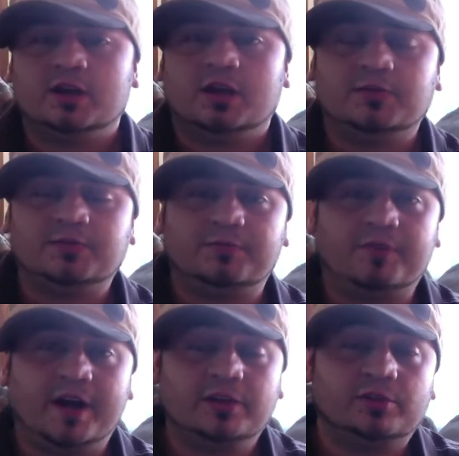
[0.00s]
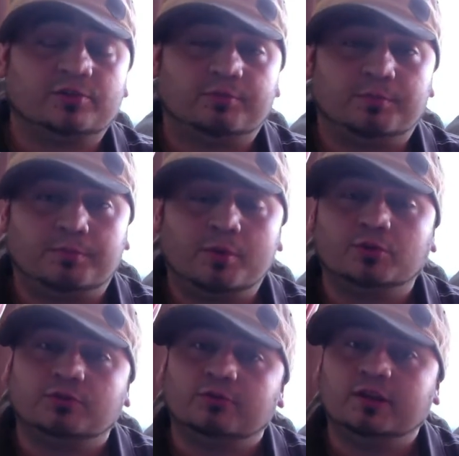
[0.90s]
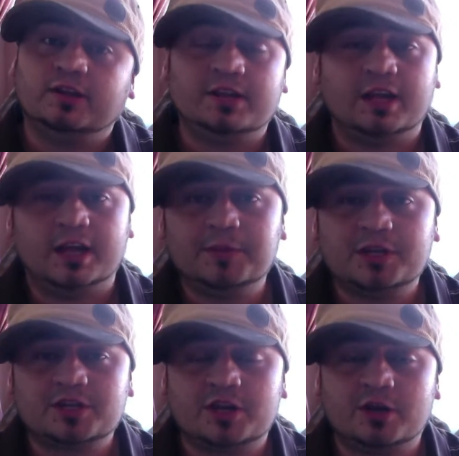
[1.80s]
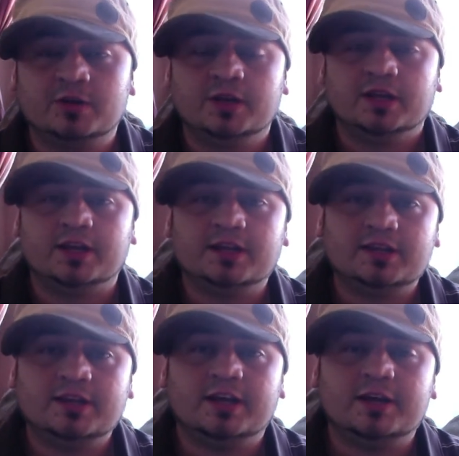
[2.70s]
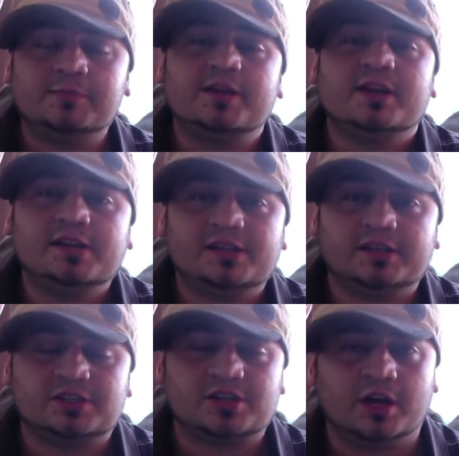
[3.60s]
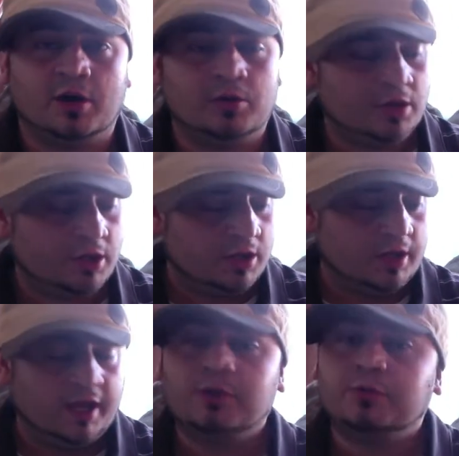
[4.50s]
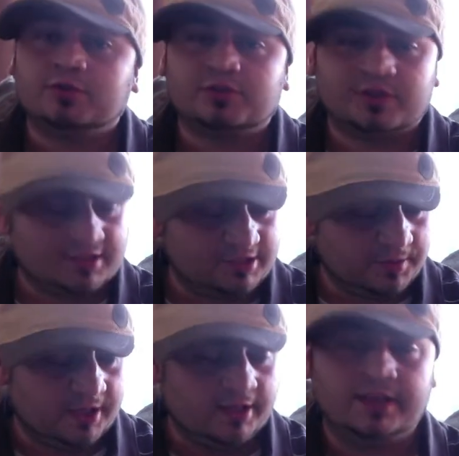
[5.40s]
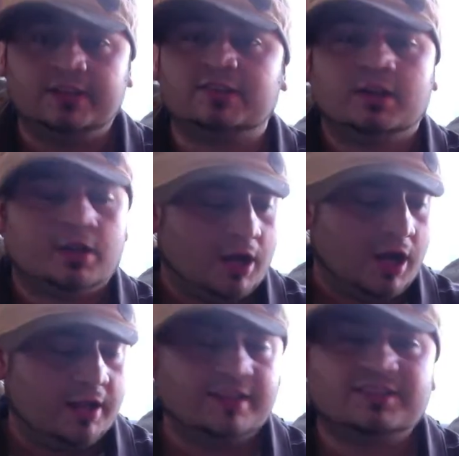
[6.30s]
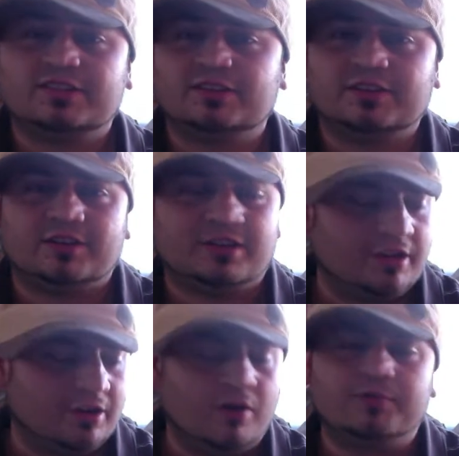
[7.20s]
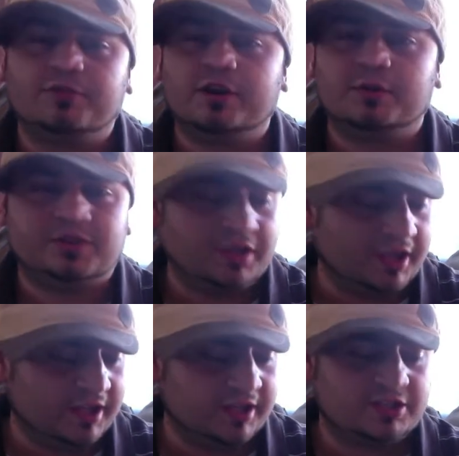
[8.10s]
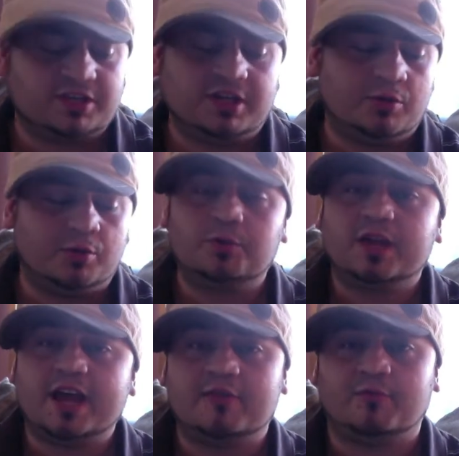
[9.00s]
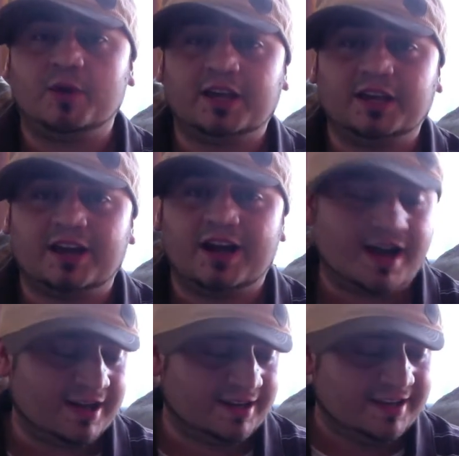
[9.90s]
of the finals, both in the MHL and the MAHL. And we also got some highlights. Let's kick off here with the AHL, where we have Wicked Hot